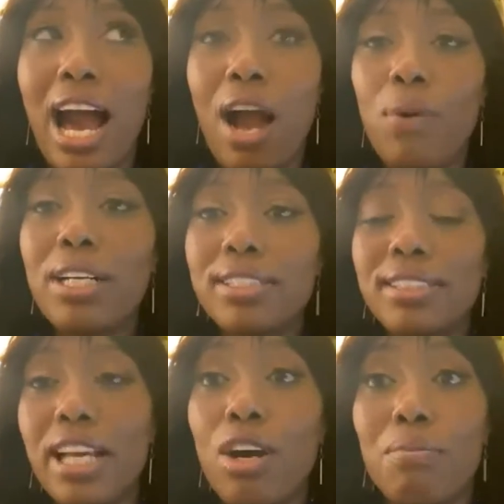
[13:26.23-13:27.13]
I want to
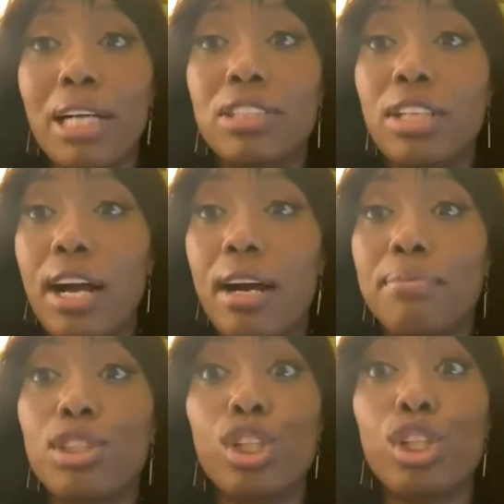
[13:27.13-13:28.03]
stay on my
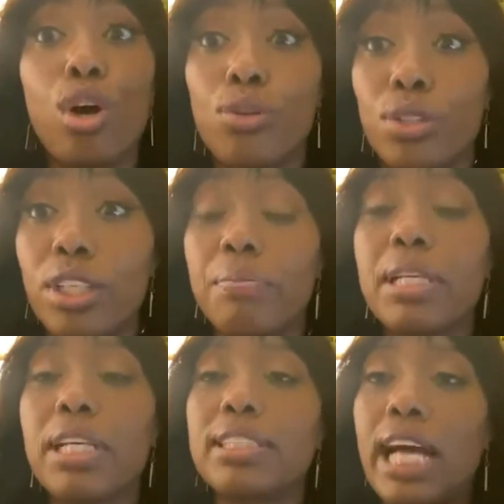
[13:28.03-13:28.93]
jobs longer
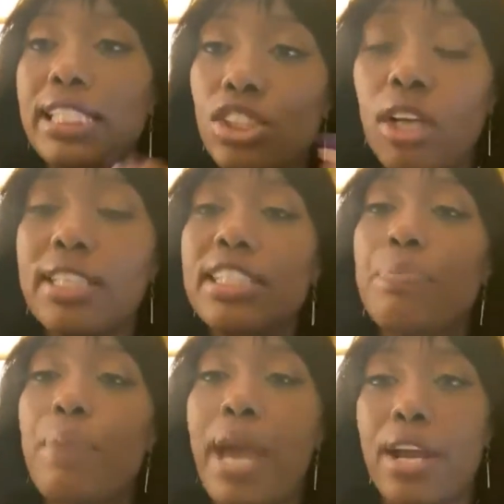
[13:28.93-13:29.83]
because I saw this
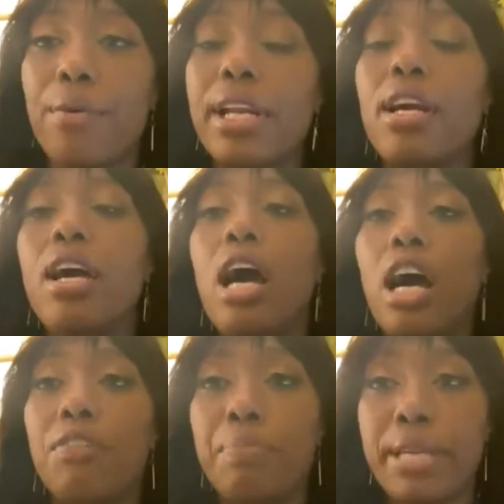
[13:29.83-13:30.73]
pattern
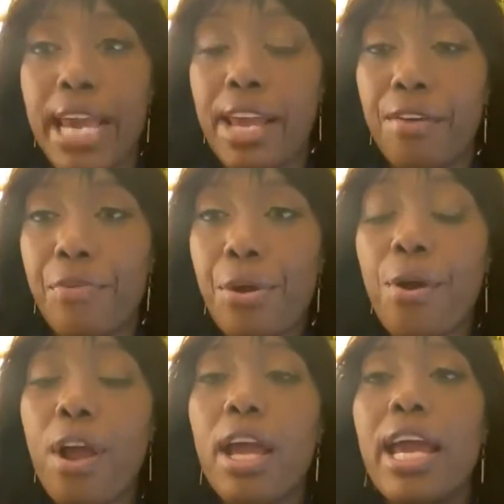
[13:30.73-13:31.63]
of
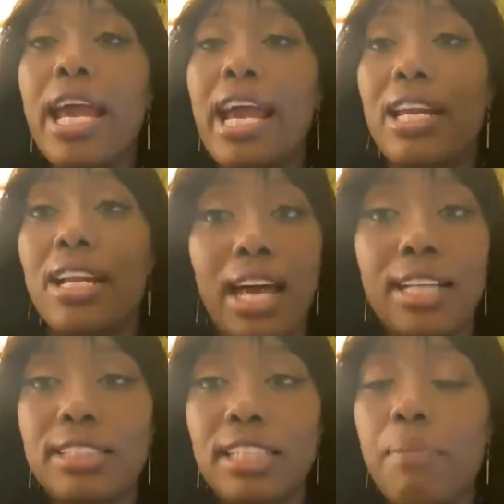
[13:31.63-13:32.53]
behavior. And a lot
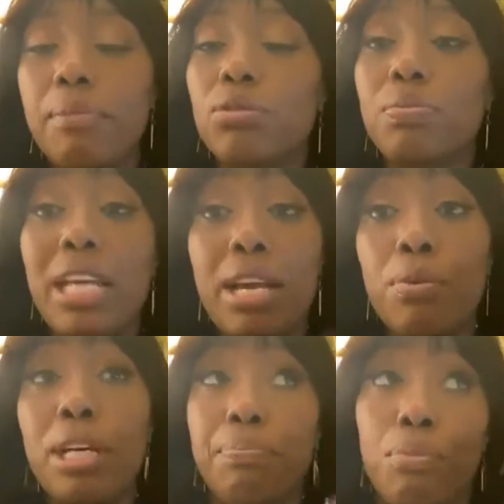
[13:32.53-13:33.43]
of time,
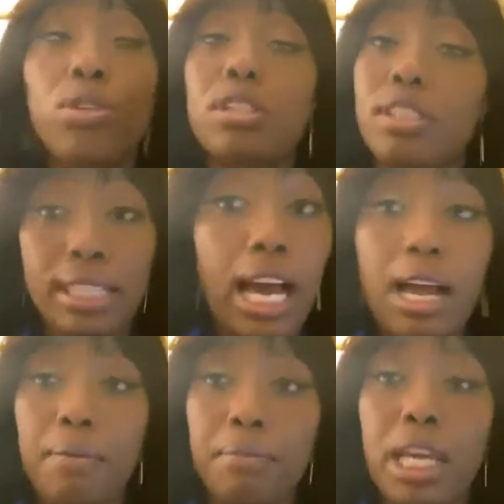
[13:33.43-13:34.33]
most of the
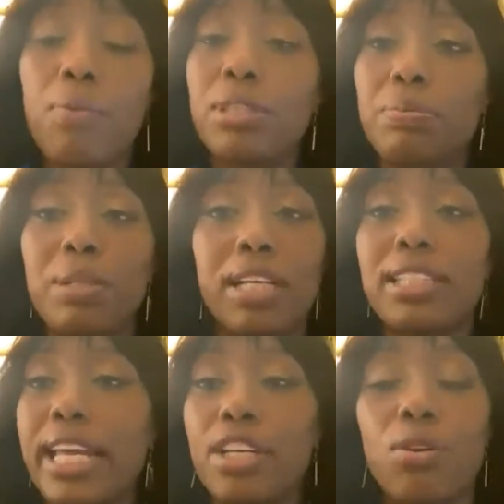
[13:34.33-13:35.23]
time, it was because
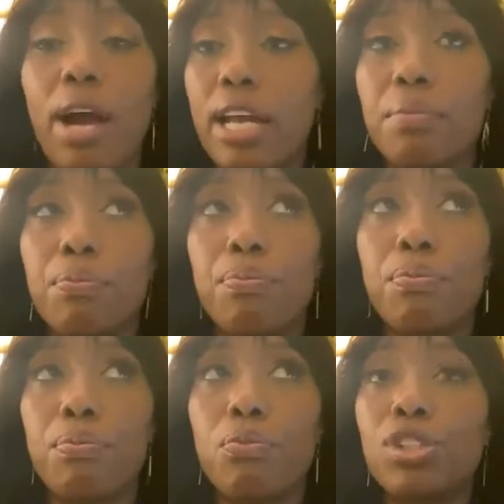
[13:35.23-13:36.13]
I didn't know how to
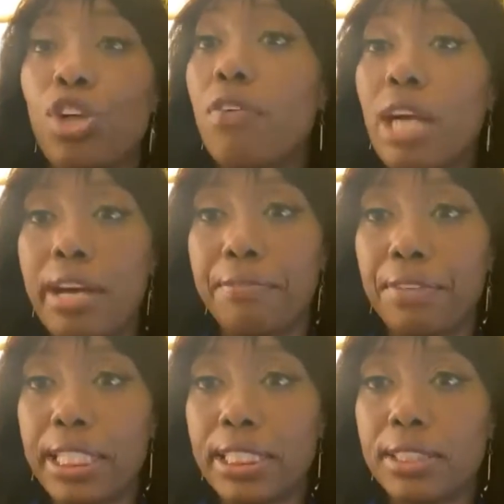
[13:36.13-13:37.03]
resolve
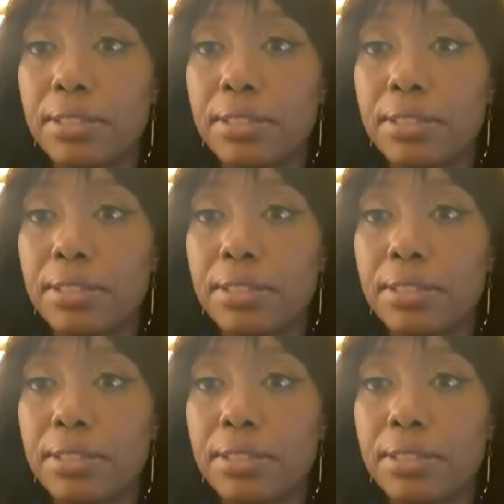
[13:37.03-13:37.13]
conflict.